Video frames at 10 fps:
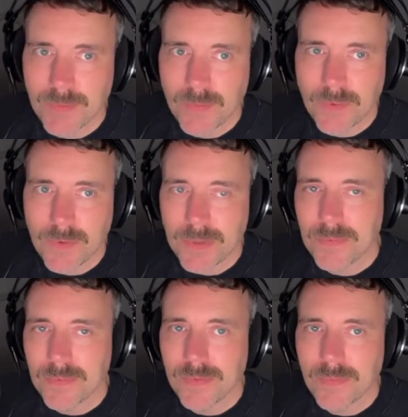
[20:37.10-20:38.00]
with
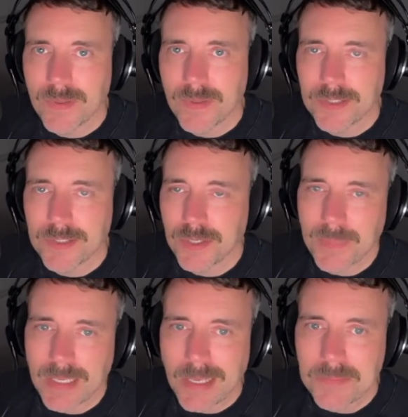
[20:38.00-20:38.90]
that you can
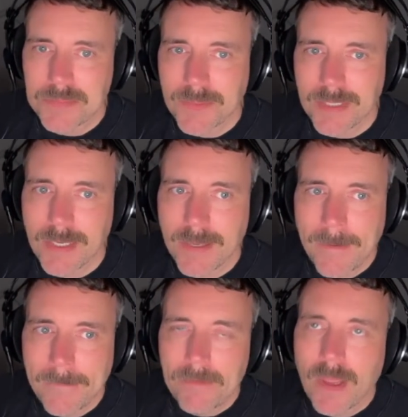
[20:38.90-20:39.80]
make games with.
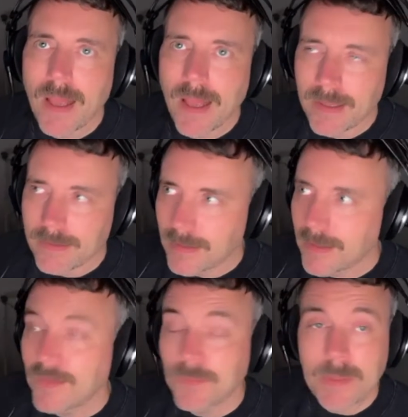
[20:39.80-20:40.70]
And
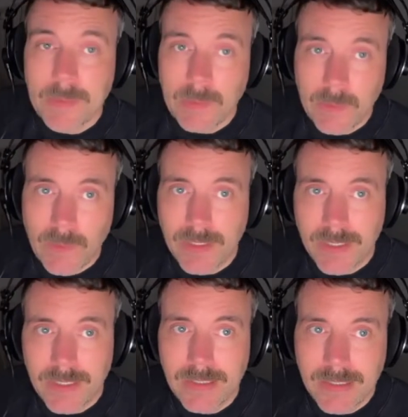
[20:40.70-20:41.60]
these people
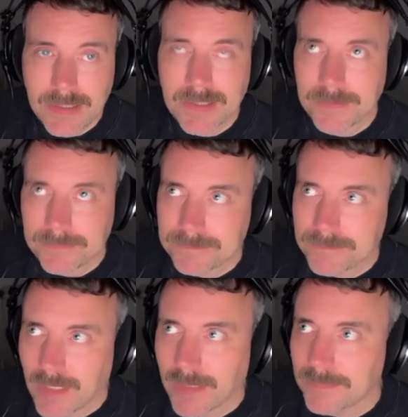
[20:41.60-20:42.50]
working in the
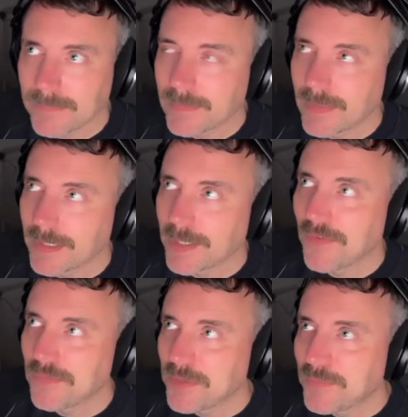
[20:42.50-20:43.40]
in the
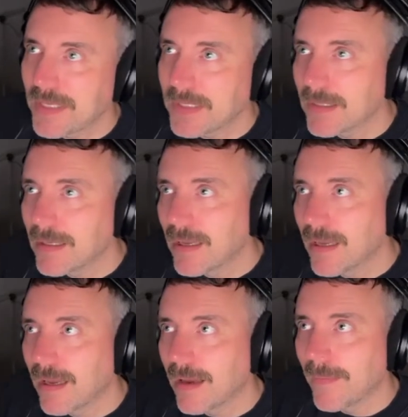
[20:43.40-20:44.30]
government field
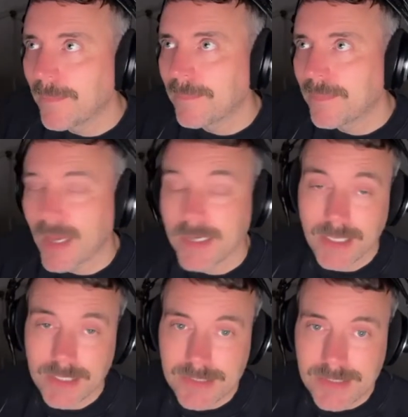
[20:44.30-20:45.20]
had
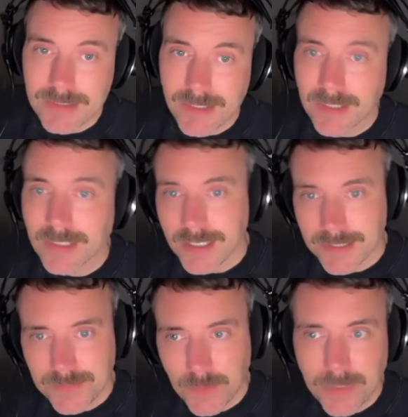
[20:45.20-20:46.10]
kids, and the
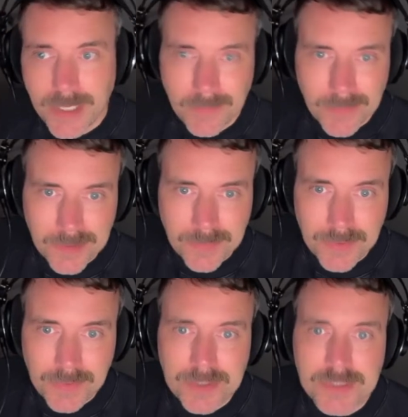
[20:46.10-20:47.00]
kids were playing with the
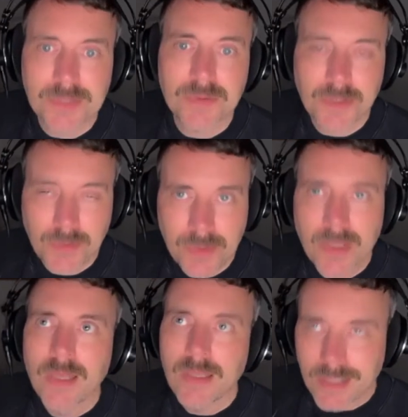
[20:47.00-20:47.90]
computers. So
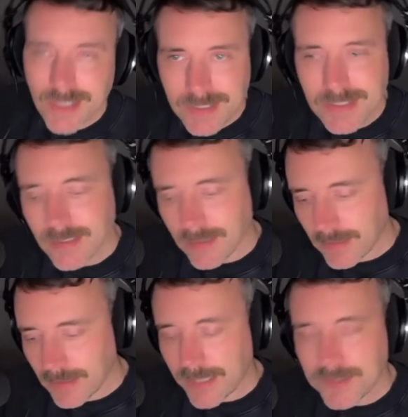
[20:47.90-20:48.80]
the kids got
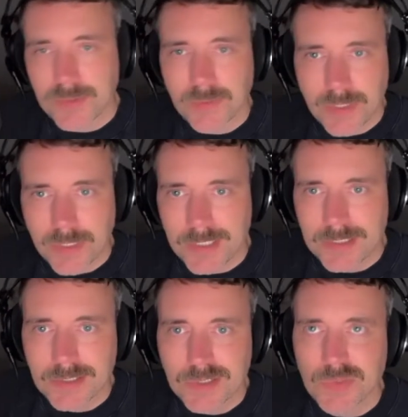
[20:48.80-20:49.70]
a natural
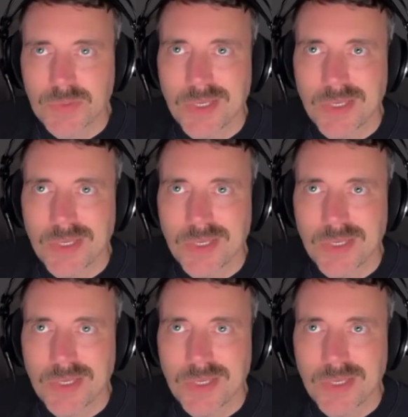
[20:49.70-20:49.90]
connection to